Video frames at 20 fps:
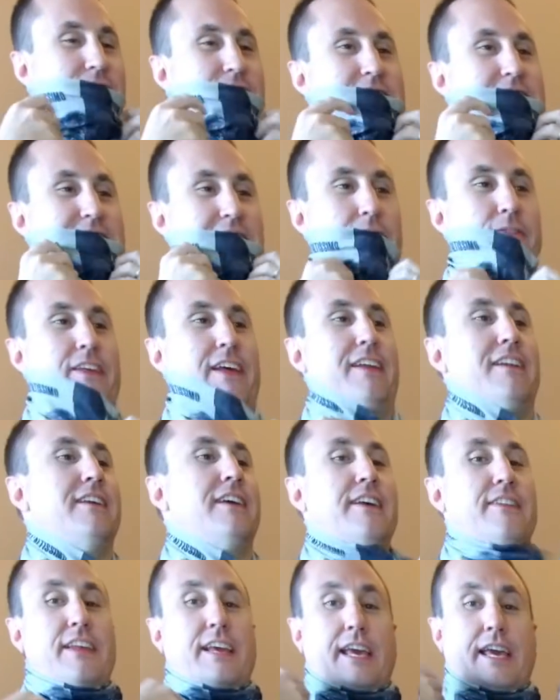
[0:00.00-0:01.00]
is something
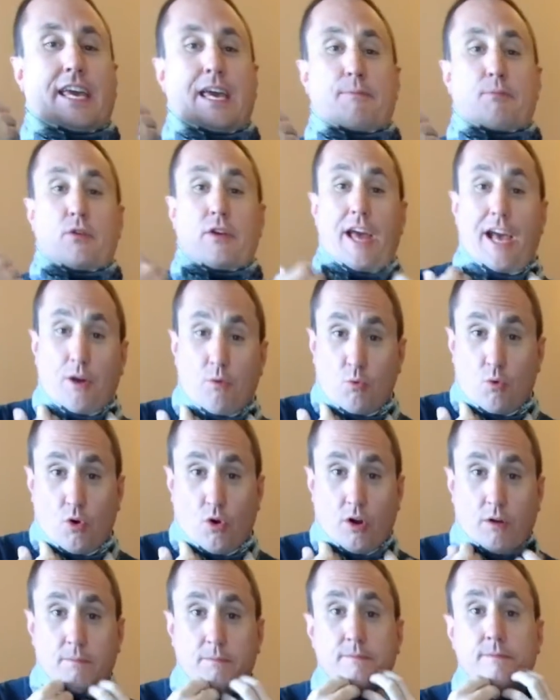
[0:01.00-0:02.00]
that can keep your neck
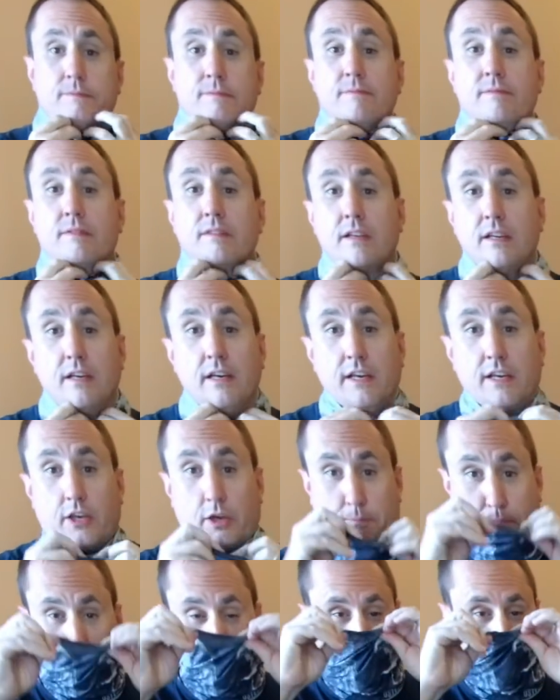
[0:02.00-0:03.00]
warm. You
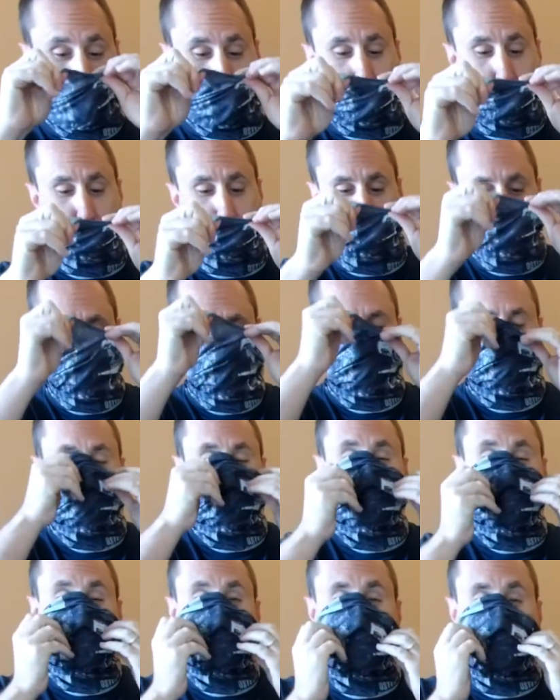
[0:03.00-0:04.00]
pull it up.
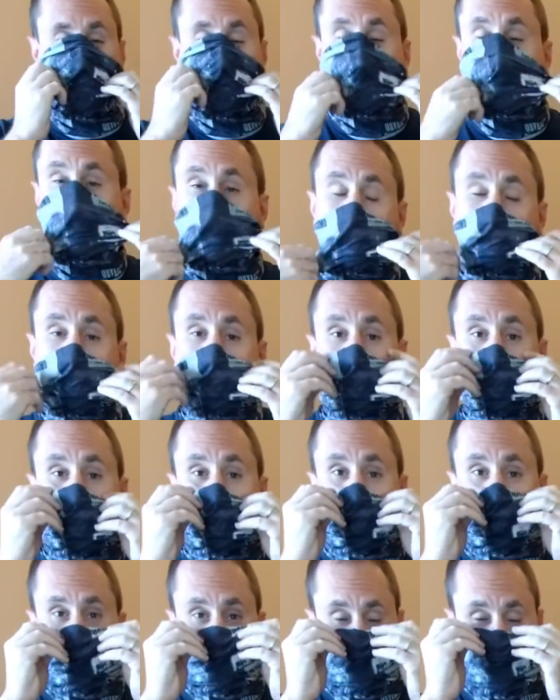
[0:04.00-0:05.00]

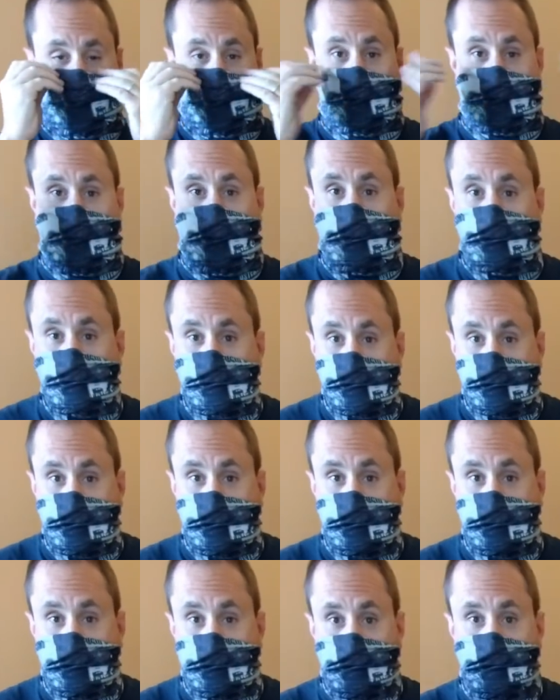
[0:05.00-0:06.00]
For dust,
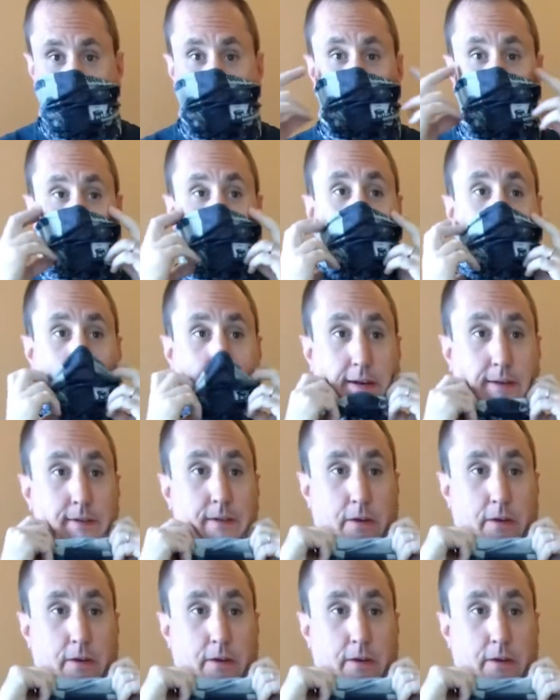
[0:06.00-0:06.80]
you can